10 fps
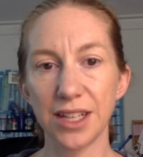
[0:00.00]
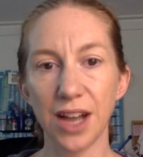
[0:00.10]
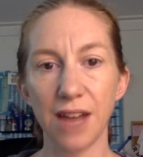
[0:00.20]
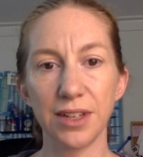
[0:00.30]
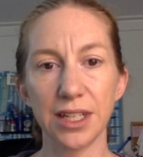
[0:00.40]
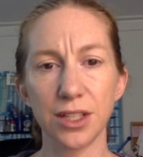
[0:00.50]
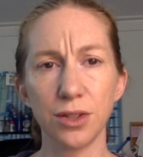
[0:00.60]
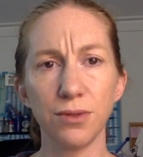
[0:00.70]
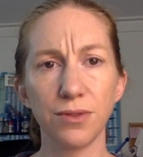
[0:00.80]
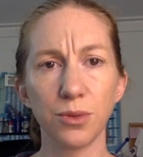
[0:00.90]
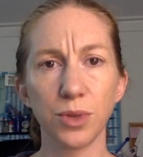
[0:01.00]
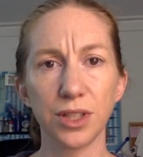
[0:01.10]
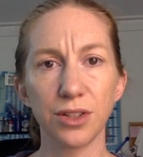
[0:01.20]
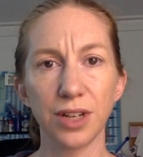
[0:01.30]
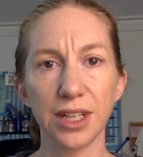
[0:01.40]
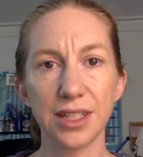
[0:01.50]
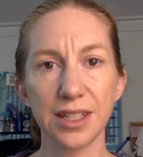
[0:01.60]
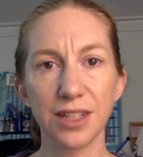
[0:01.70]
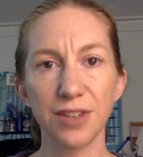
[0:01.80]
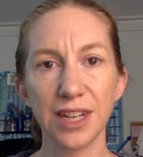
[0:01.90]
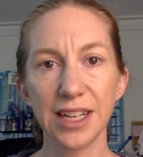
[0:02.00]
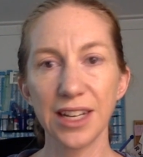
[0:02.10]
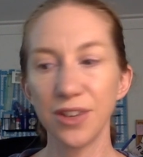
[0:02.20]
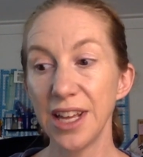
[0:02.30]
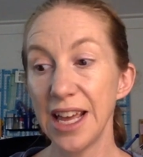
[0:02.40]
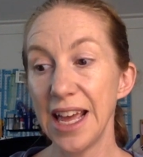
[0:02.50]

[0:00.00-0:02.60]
they're having a 2-for-1 credit sale right now.